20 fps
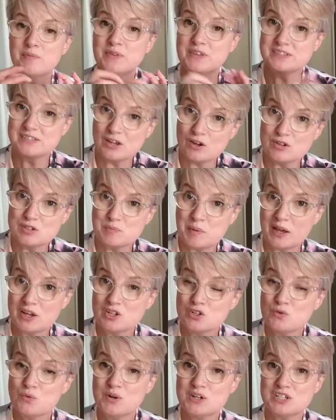the So
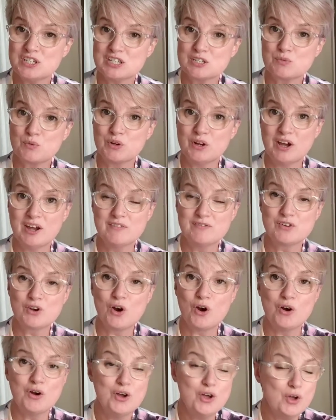Special, which is what I've
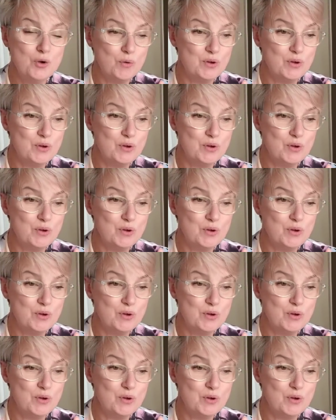got,